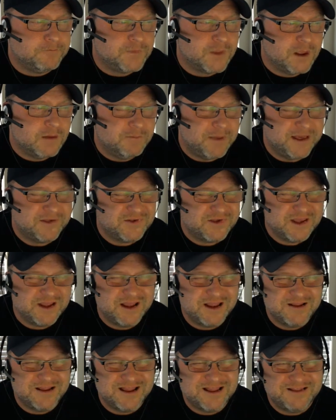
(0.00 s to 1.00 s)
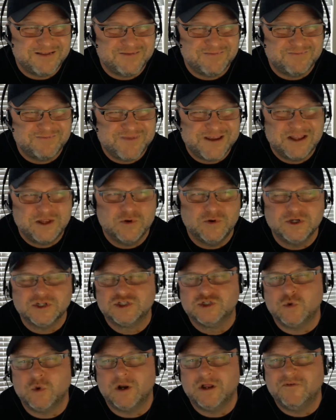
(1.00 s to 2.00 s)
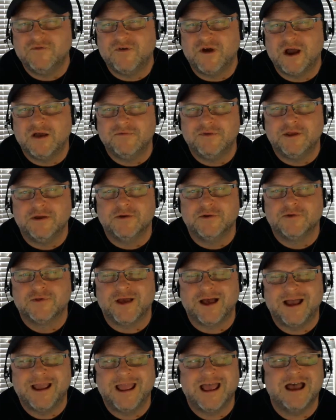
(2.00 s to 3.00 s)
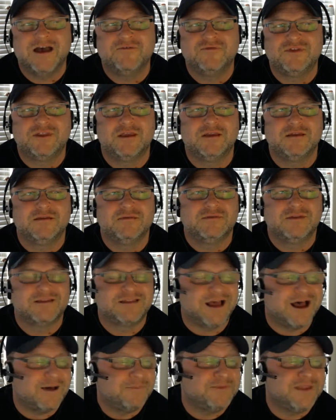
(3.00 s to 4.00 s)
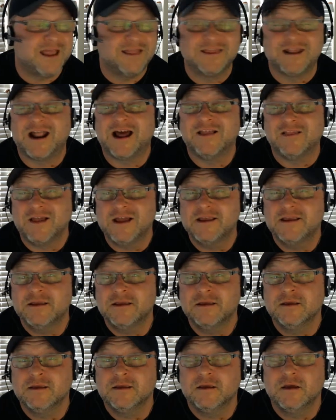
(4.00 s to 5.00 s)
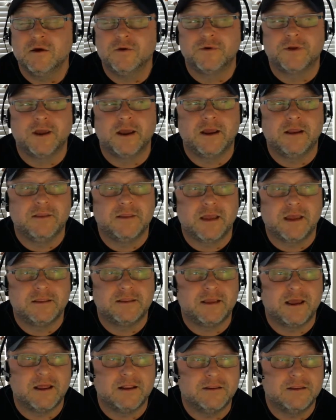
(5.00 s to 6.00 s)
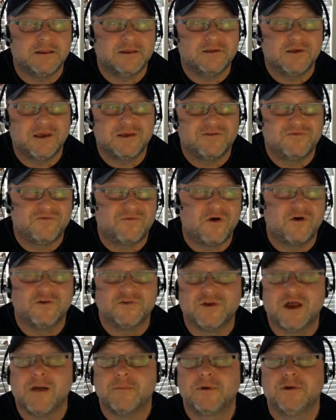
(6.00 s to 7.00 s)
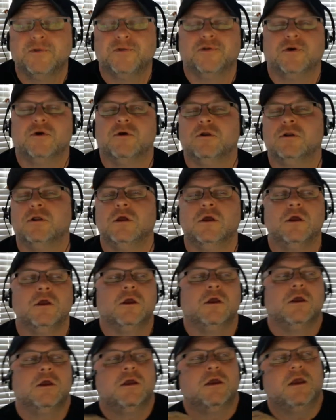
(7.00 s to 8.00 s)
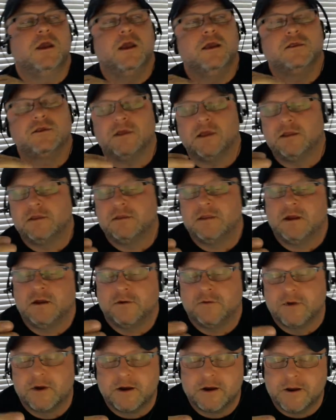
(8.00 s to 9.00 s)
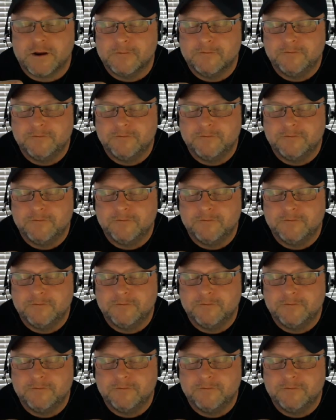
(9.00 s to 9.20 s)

basically, me doing this 25 years, I have the top 10 that I like. Okay, that as far as I'm concerned, they're